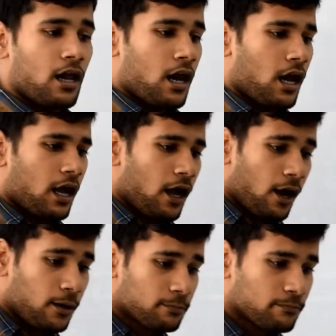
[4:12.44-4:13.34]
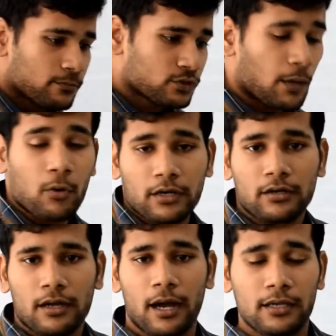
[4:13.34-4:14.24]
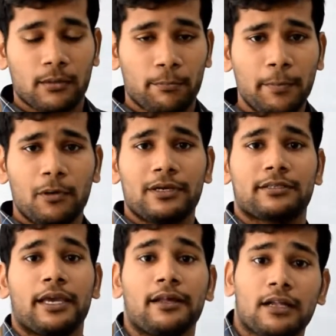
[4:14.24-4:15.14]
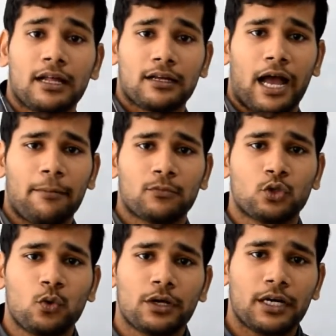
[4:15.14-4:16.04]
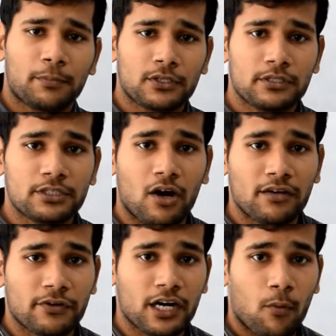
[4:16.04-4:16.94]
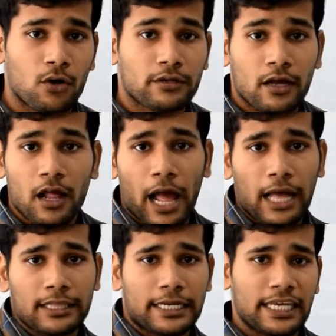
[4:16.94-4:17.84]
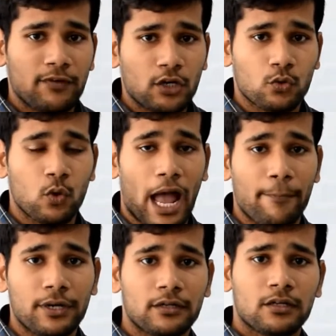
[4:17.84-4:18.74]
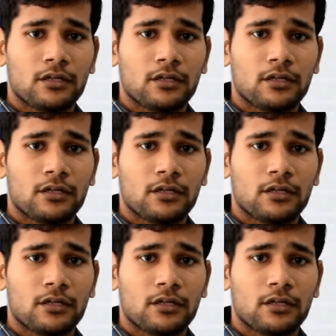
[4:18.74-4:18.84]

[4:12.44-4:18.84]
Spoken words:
Some people may say, I'm 200% confident about that event to happen.